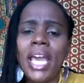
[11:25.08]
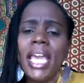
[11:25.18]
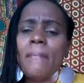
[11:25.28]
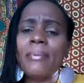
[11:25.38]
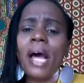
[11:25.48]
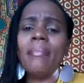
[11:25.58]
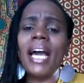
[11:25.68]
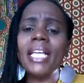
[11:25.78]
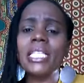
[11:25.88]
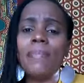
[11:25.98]
He probably
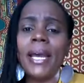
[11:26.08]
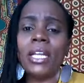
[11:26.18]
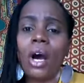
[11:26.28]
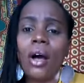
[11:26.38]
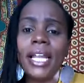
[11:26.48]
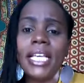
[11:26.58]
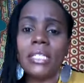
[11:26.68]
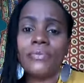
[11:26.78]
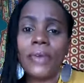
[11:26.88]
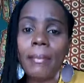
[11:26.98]
had spent all
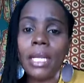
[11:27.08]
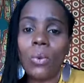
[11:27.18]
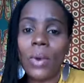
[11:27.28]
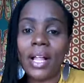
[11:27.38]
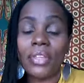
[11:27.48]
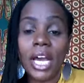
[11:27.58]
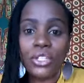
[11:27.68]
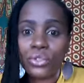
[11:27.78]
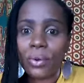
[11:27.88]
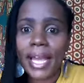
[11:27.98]
his family wealth
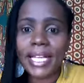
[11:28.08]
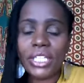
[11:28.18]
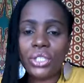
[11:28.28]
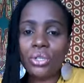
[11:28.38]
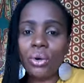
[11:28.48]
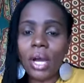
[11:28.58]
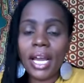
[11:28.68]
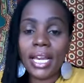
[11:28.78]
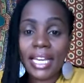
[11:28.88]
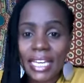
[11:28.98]
trying to
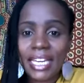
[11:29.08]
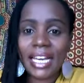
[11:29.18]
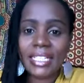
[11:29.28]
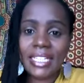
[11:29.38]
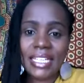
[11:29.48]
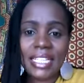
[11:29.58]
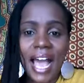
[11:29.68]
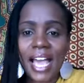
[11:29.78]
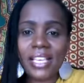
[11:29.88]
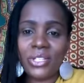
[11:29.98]
get his
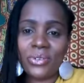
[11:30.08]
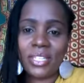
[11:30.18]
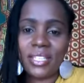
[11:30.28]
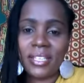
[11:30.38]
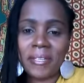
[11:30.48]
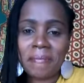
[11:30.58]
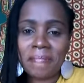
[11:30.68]
eyes to see.